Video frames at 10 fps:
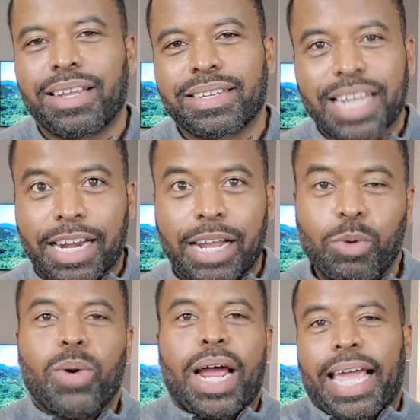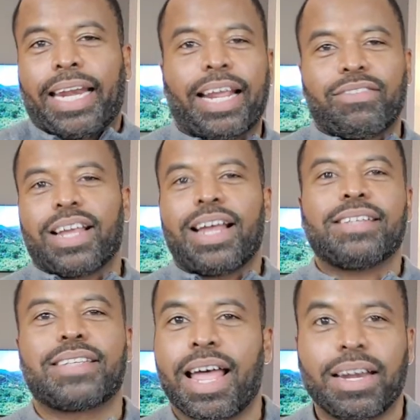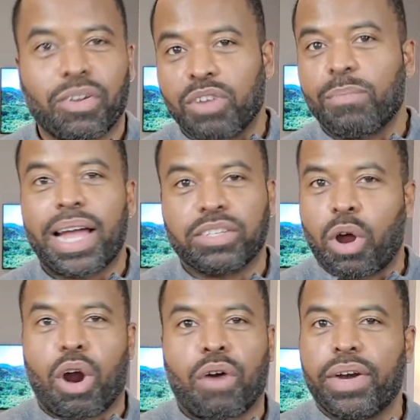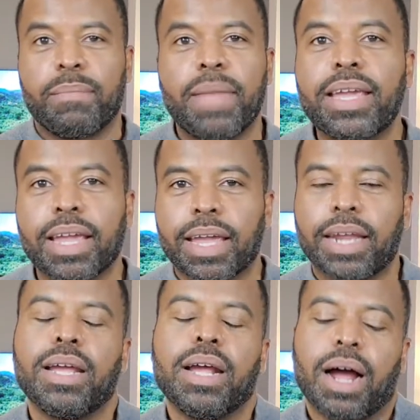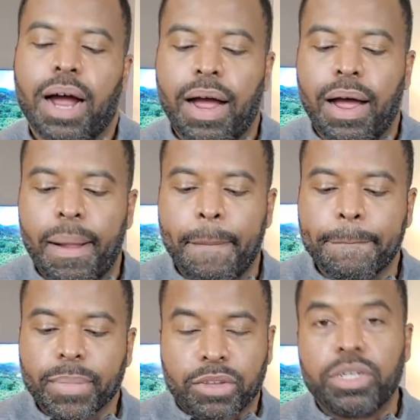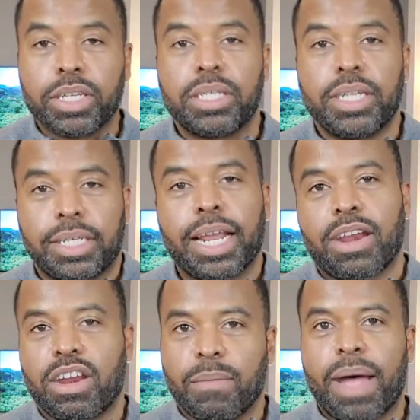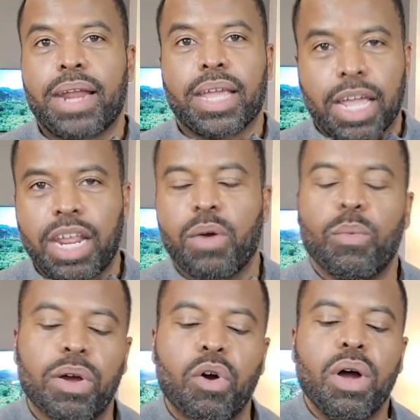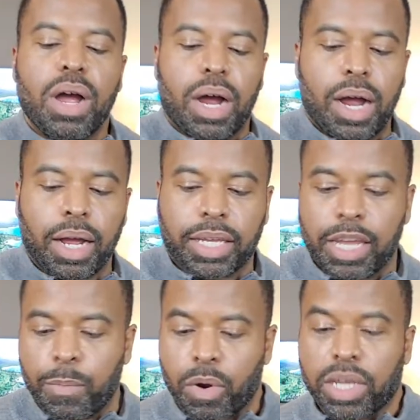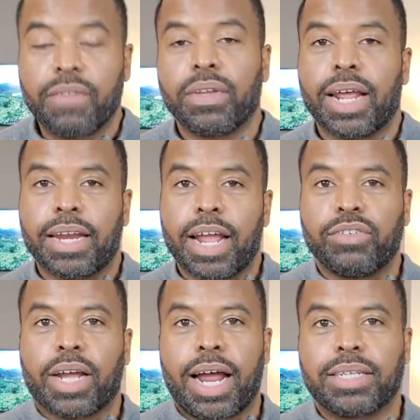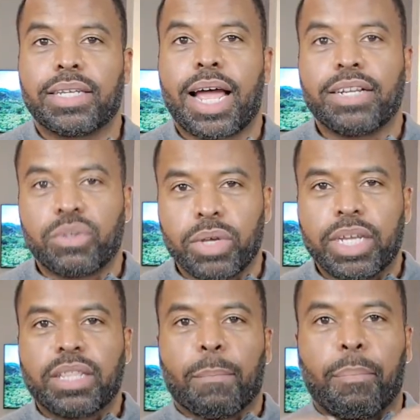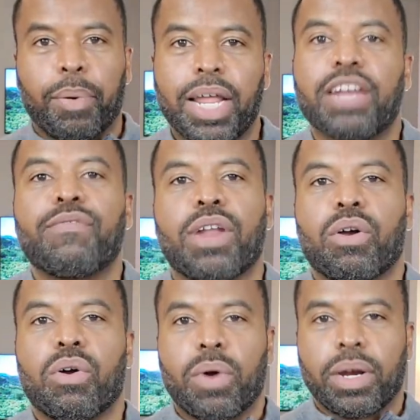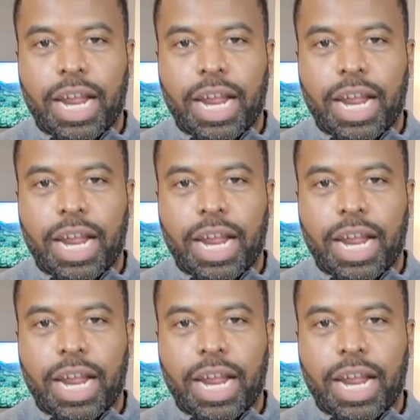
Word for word: and thinking like, oh, I got nitric oxide. No, your body's already making it. Um, you just need to take care of your body and it will uh, keep on giving that nitric oxide. So you get the blood flow going.